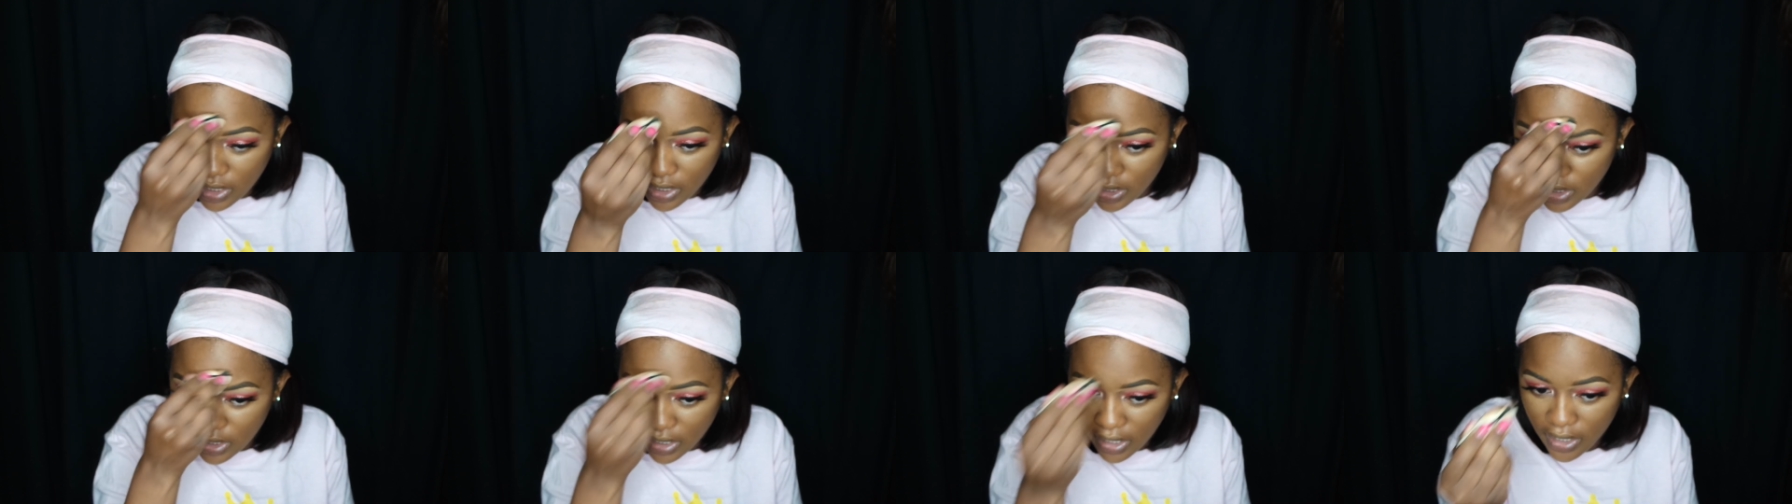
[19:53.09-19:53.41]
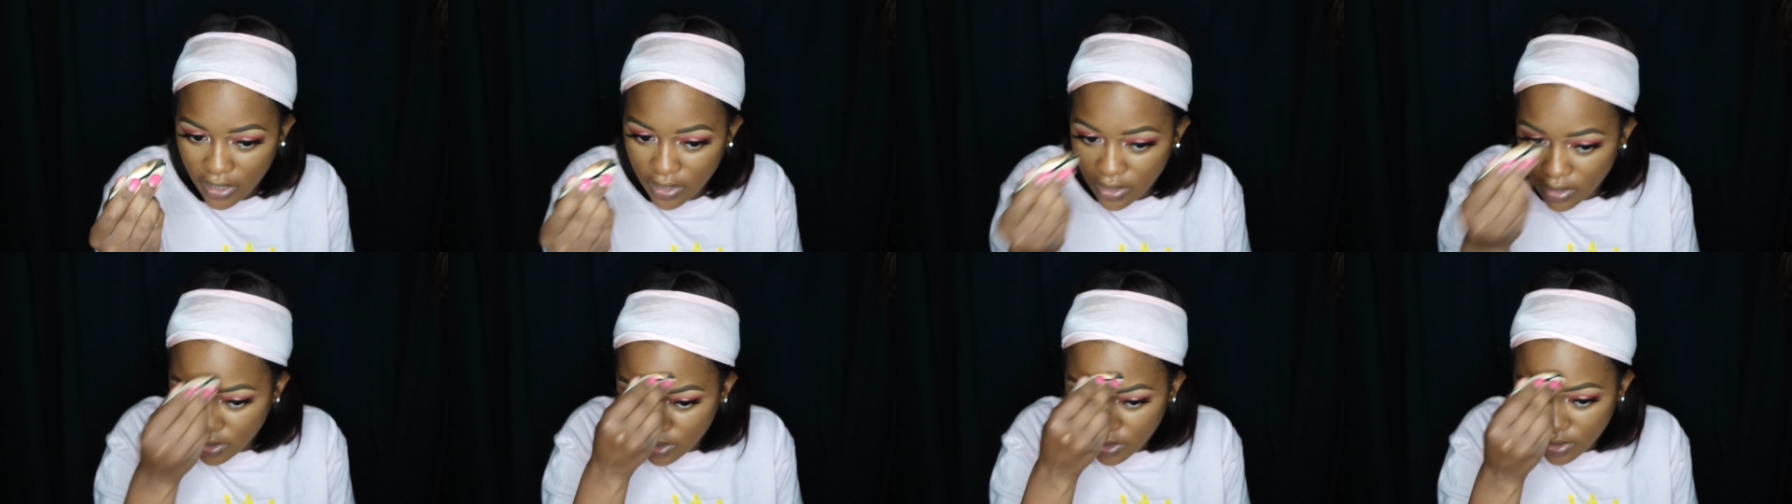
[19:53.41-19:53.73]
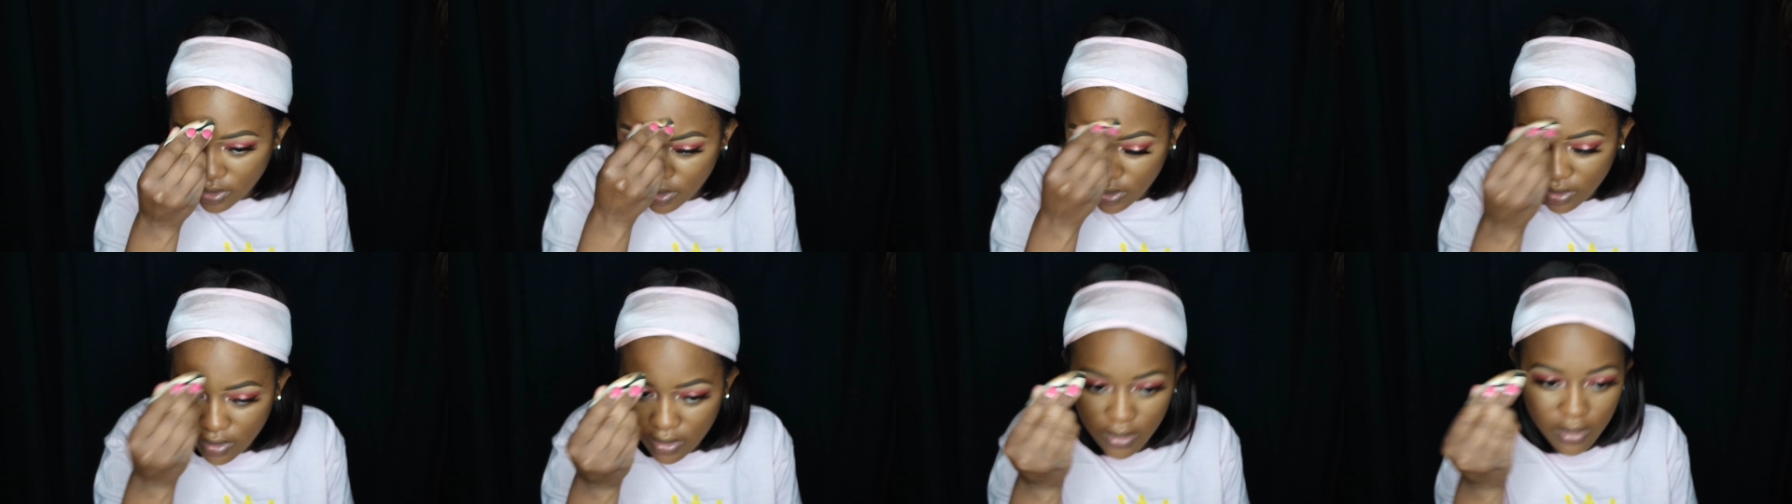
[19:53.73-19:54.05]
think
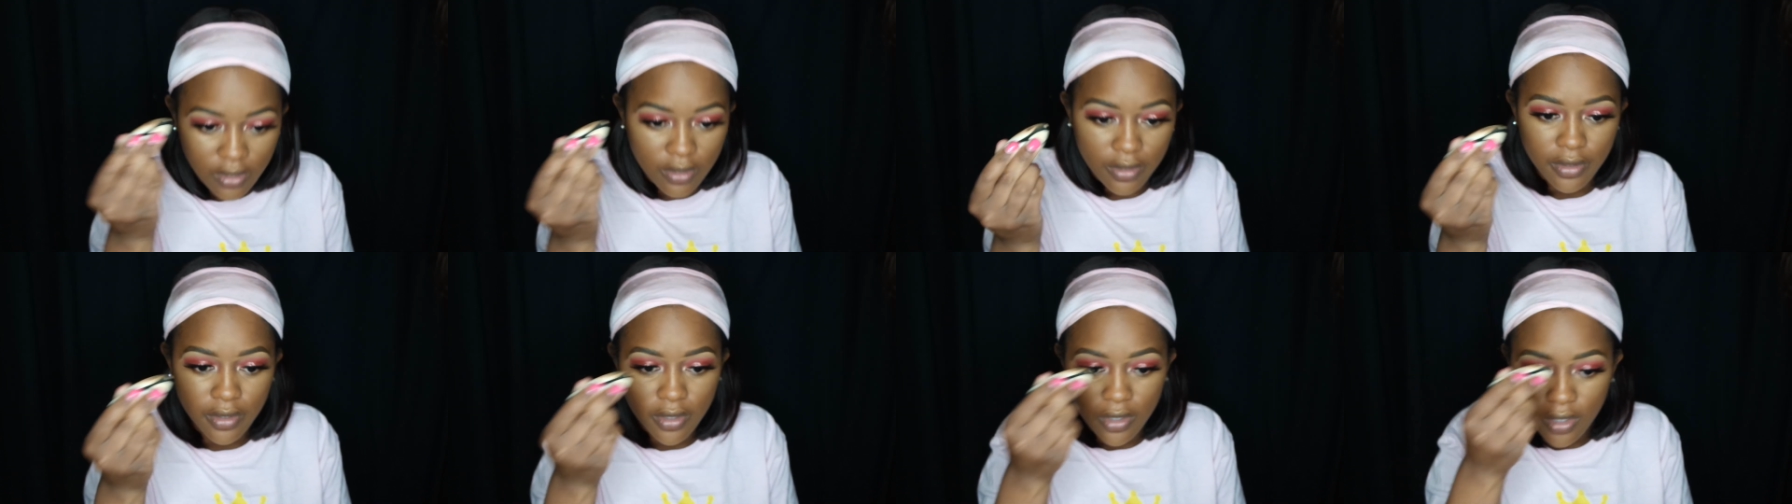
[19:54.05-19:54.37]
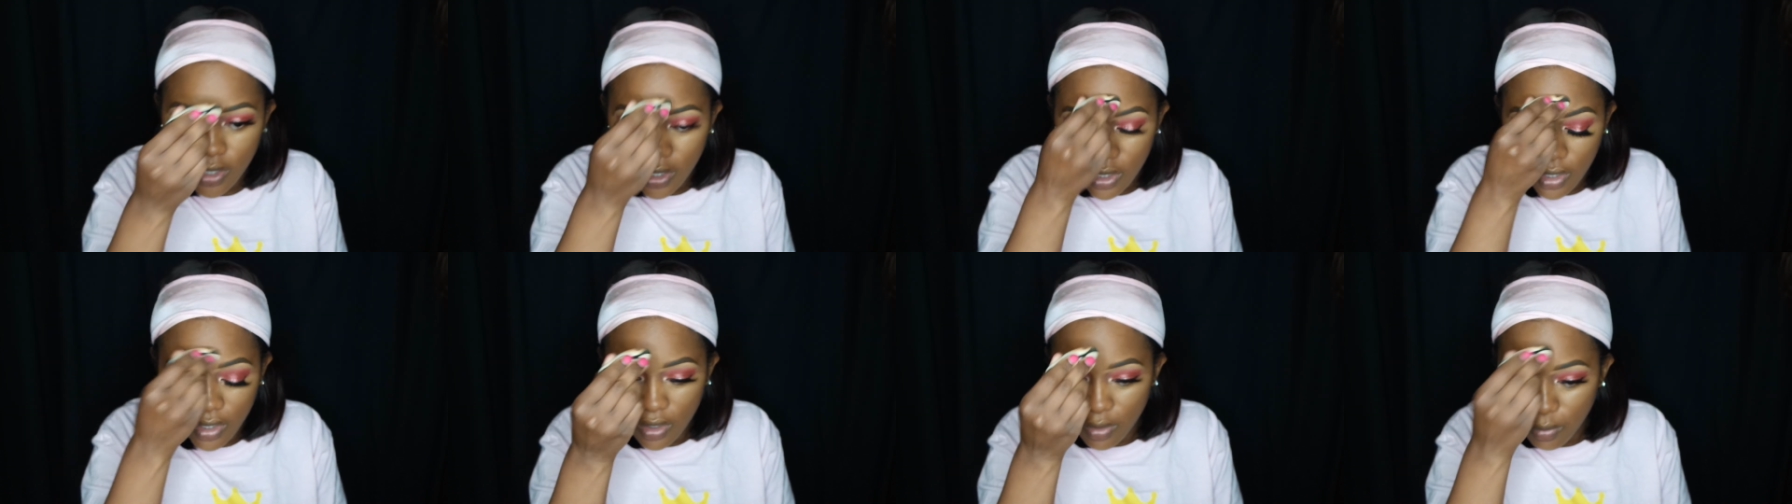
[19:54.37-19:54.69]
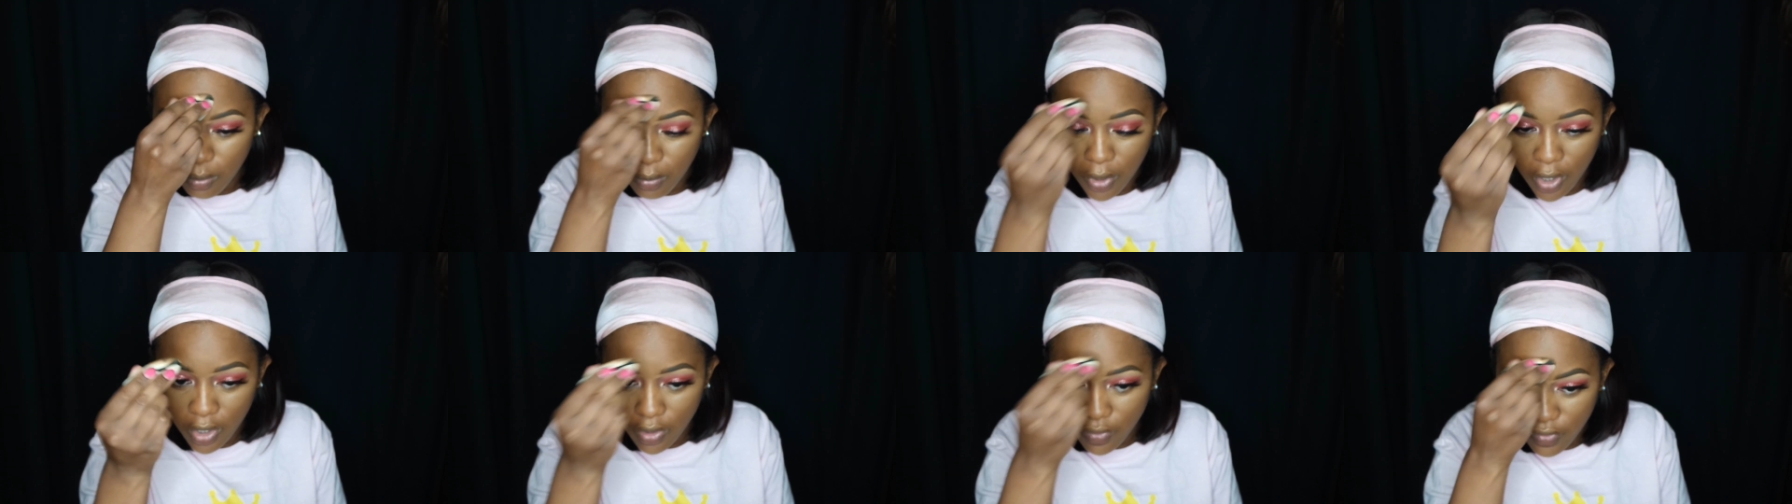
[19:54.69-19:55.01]
that's
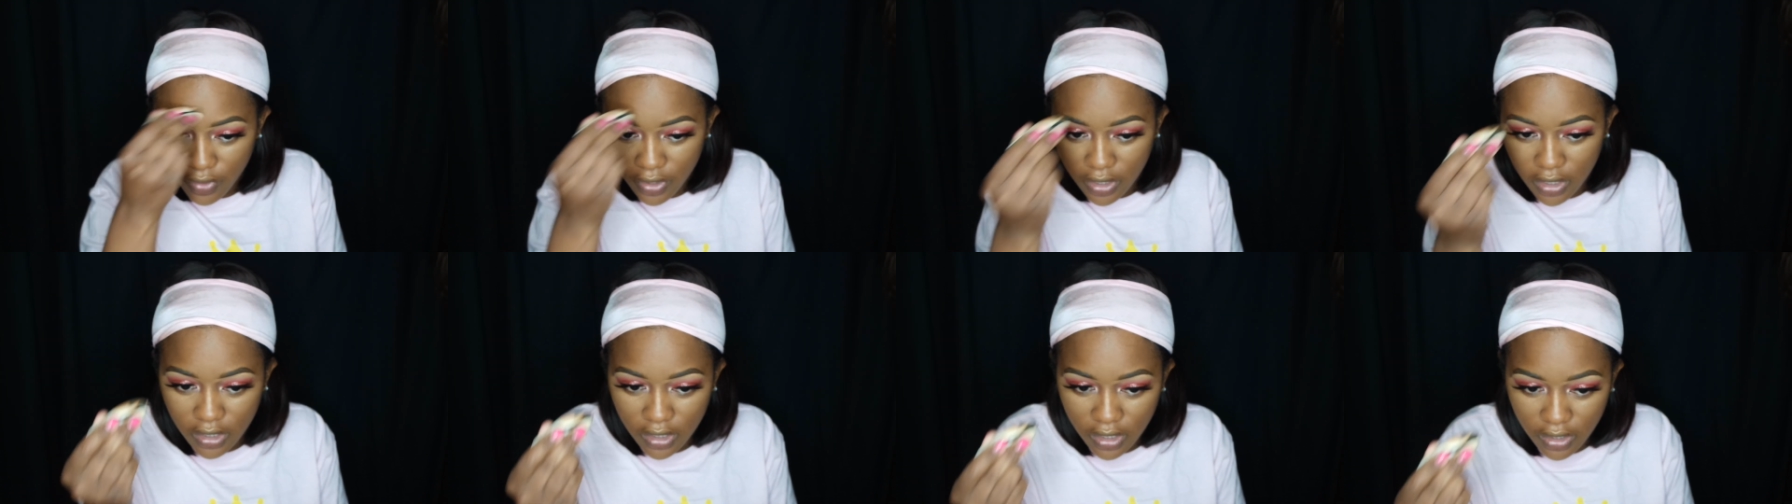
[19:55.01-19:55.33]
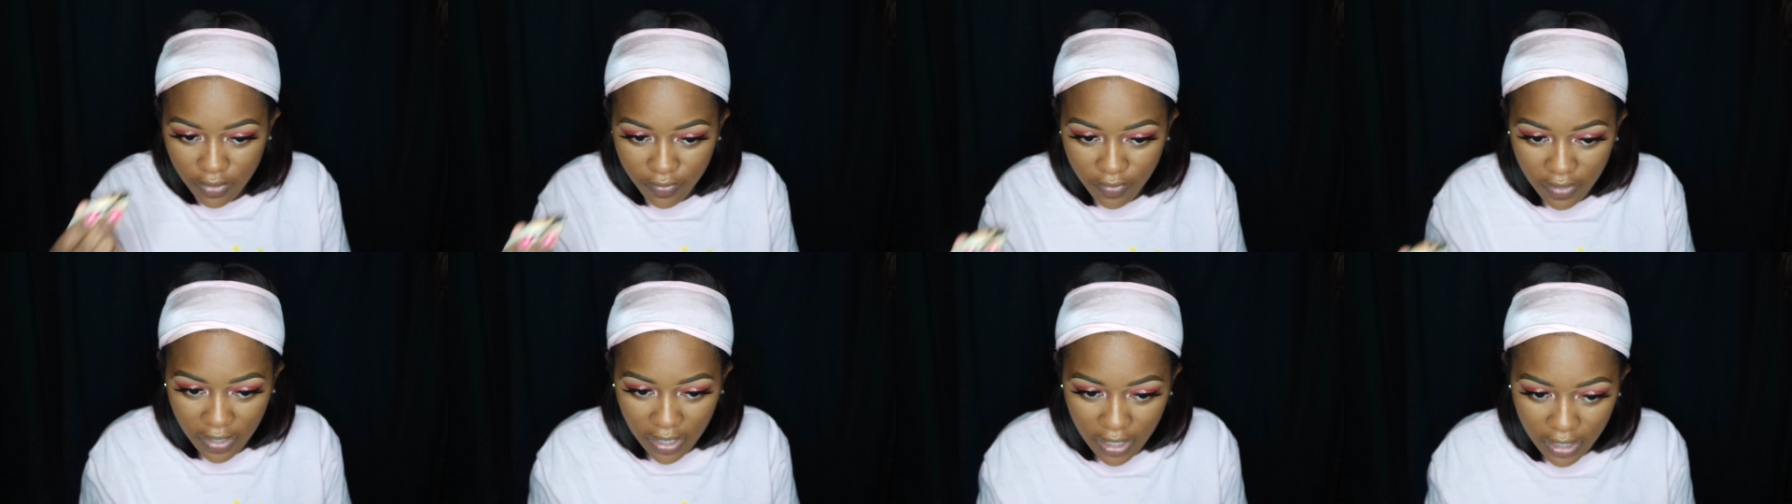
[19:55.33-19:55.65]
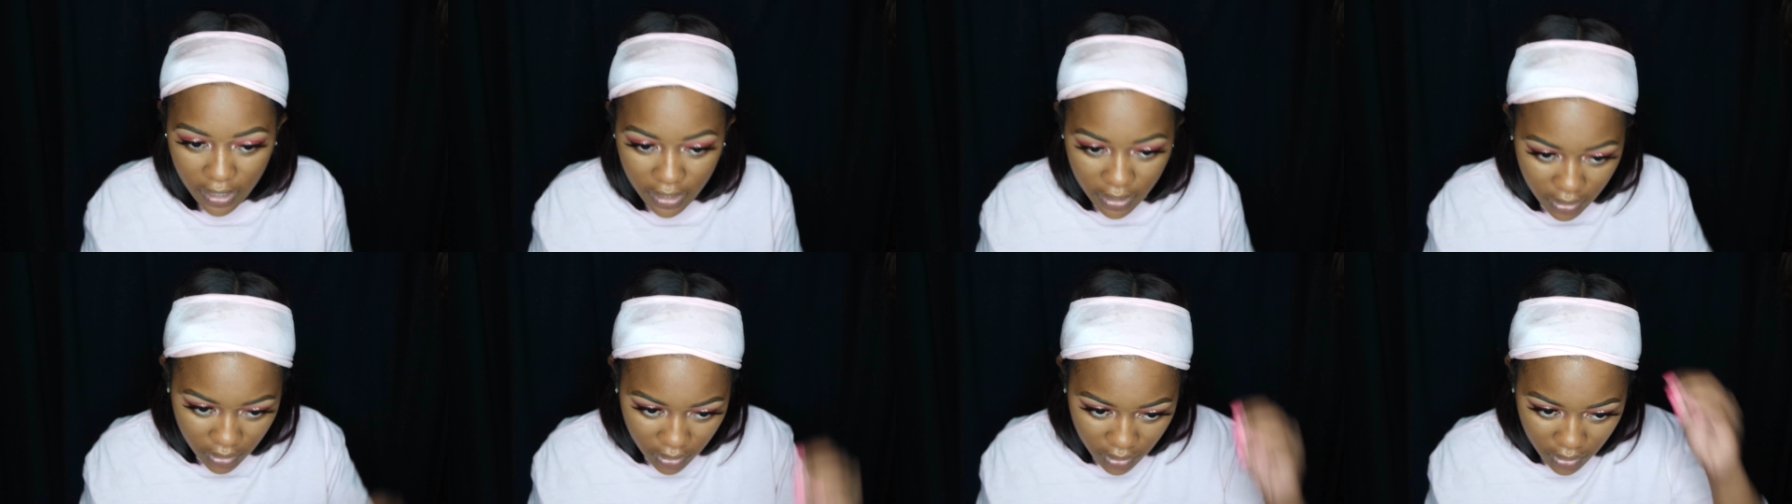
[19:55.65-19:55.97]
perfectly
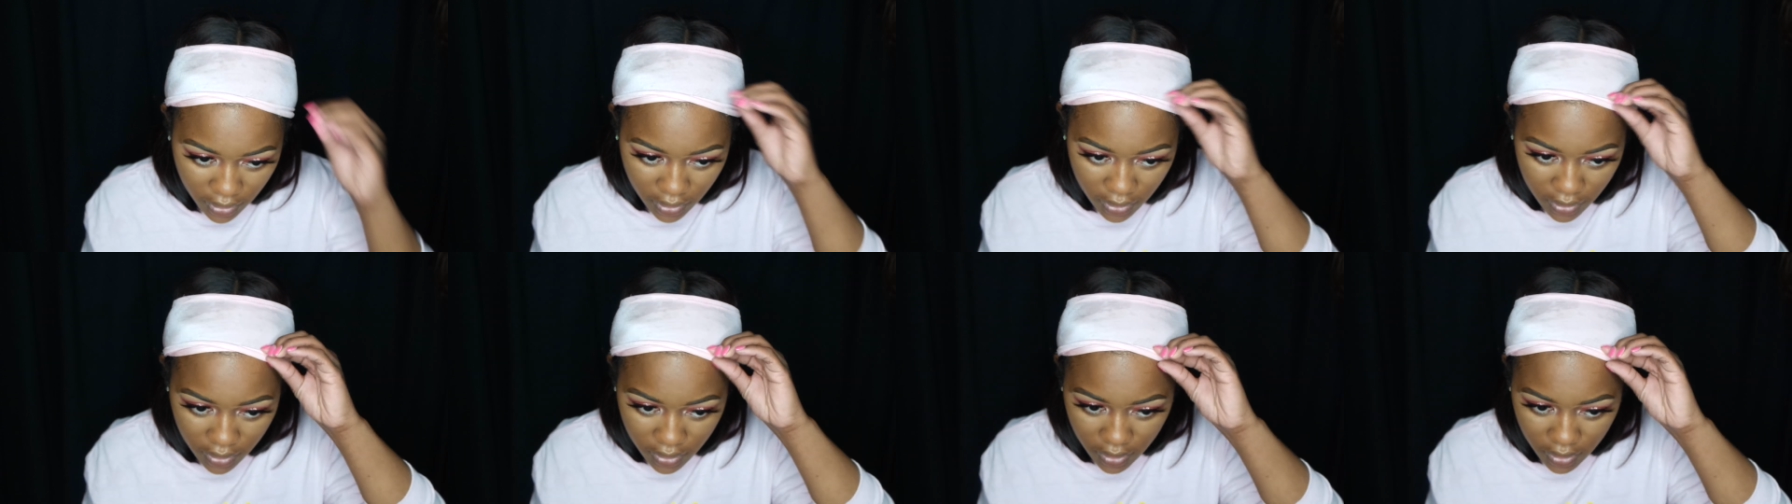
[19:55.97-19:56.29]
fine